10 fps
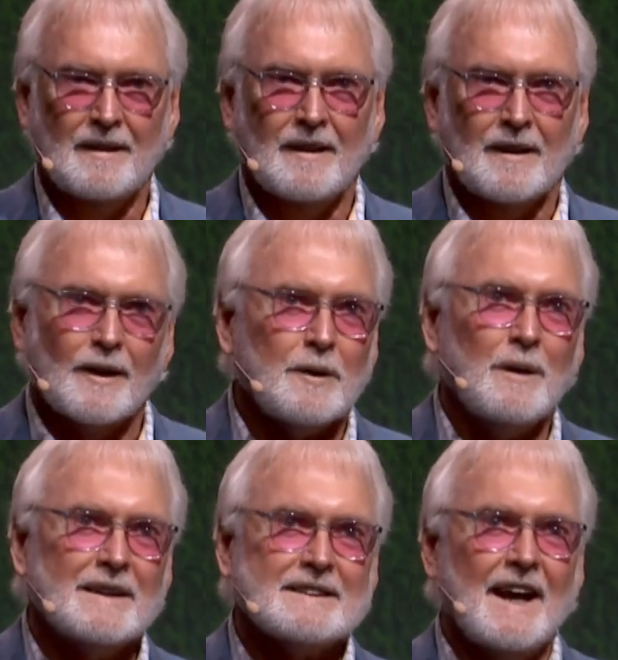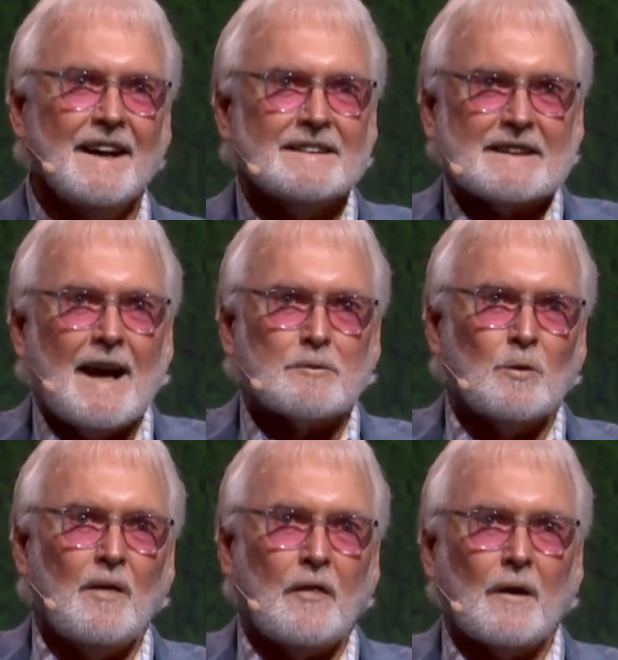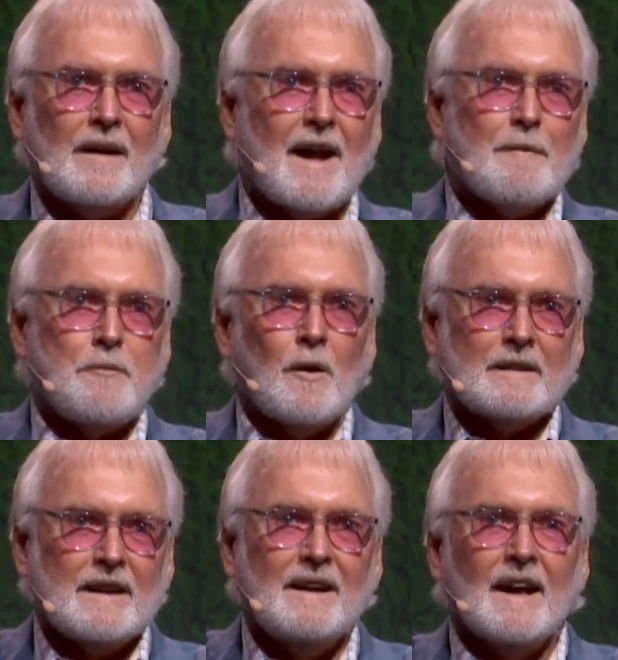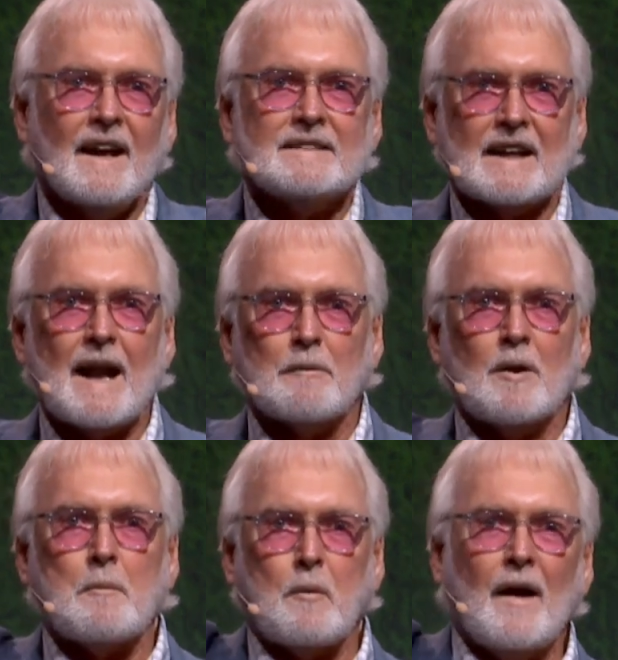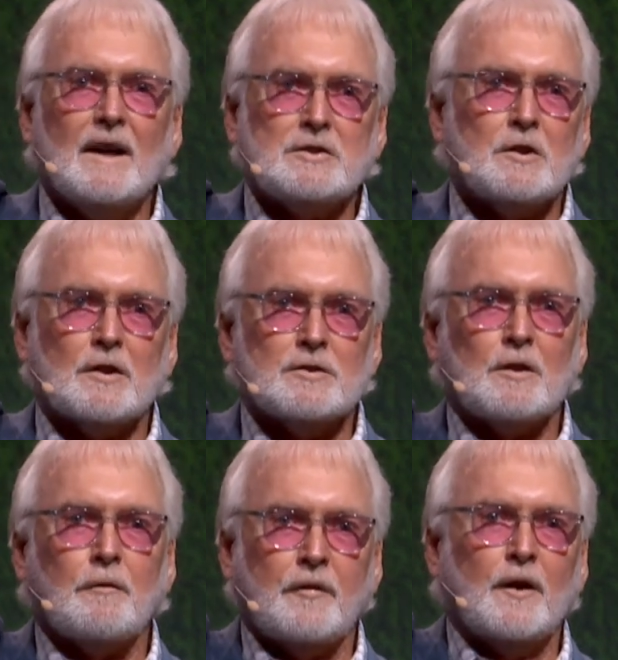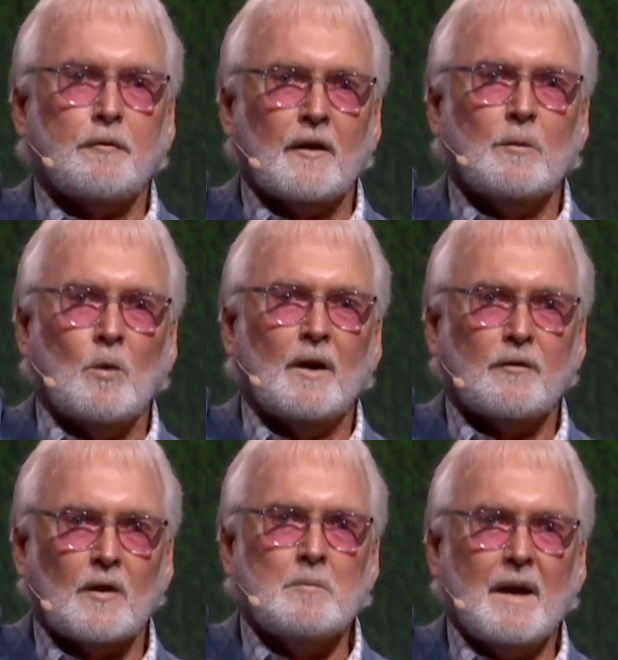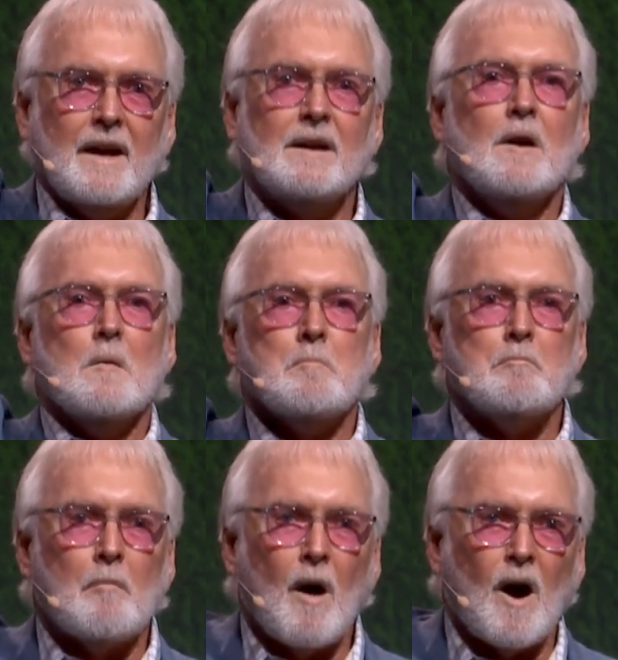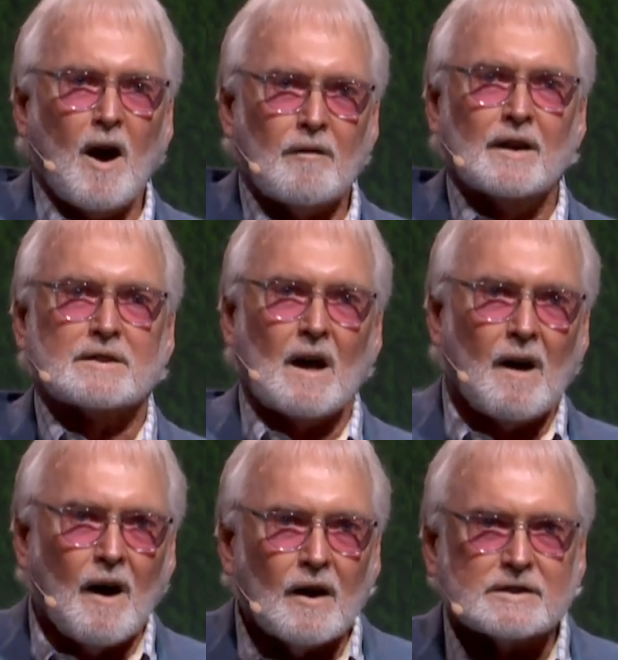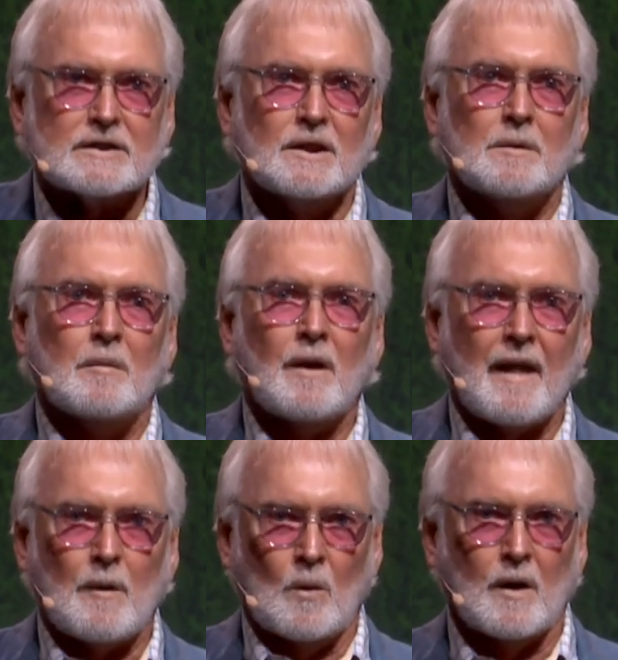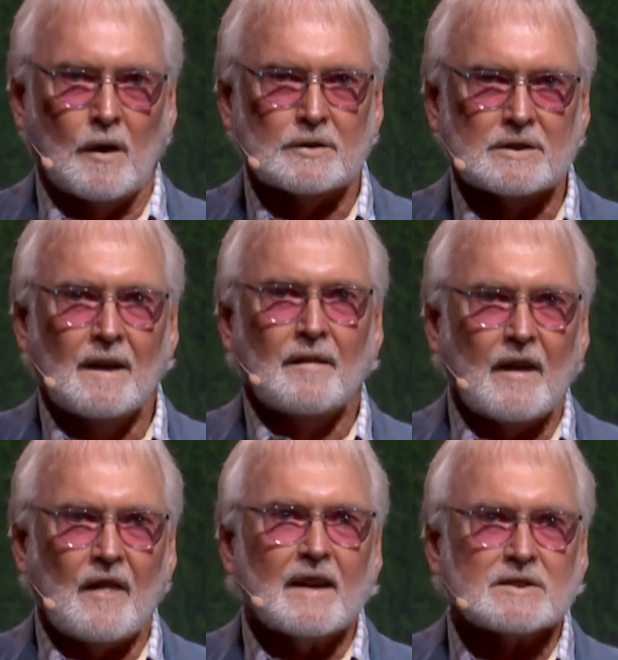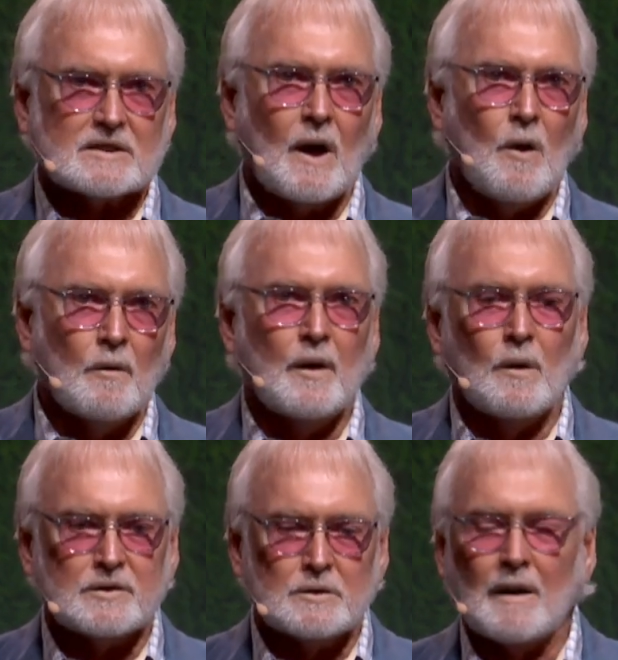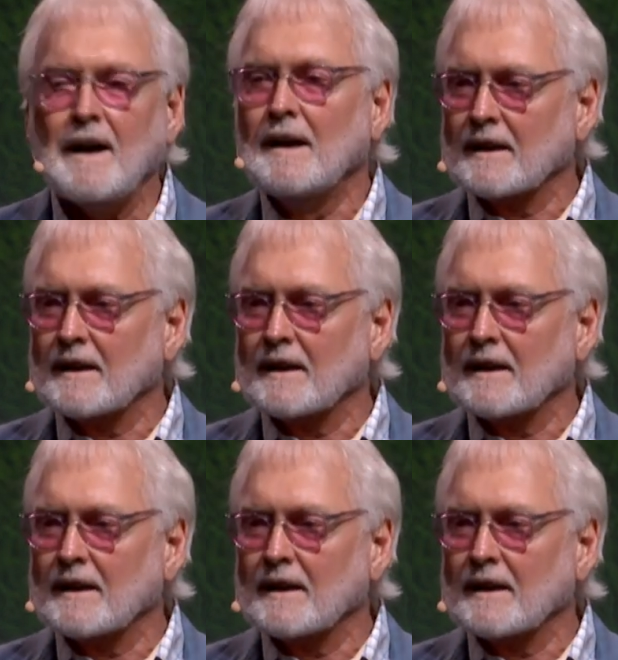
Look at what he said in Psalms 139 14. He said, I'm going to praise you because you're fearfully and wonderfully made. Marvelous, awesome are thy works, that thy soul knoweth you right.